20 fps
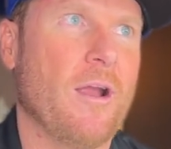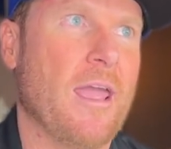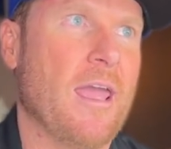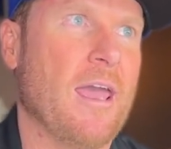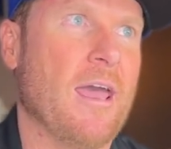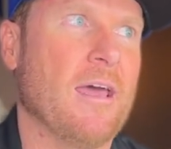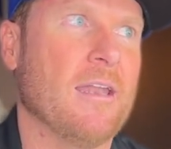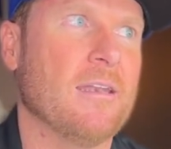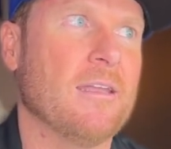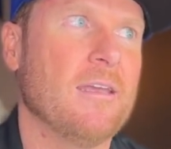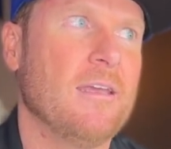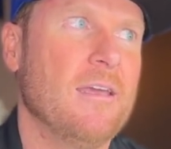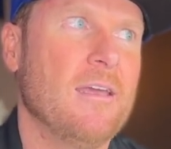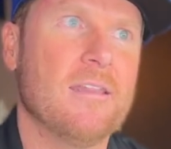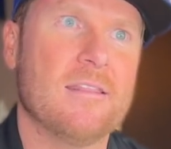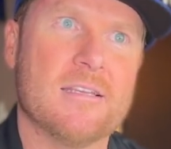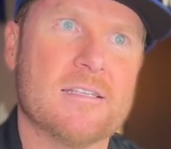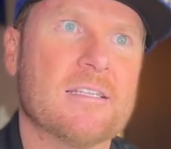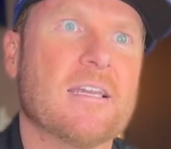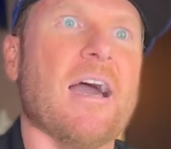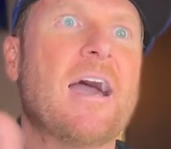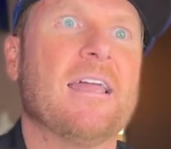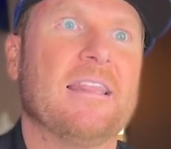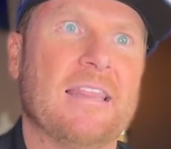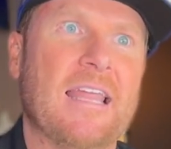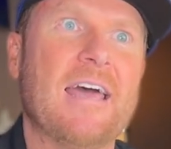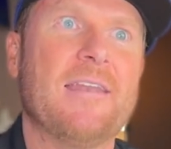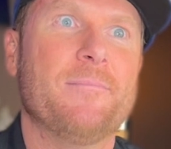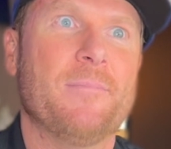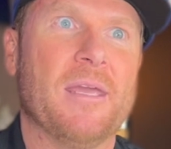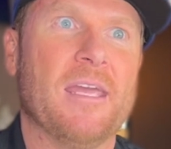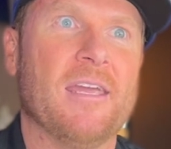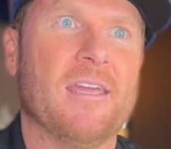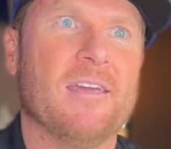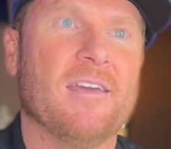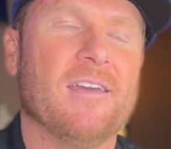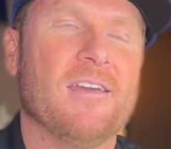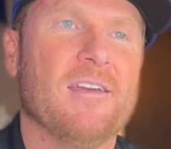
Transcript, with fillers: And this guy led me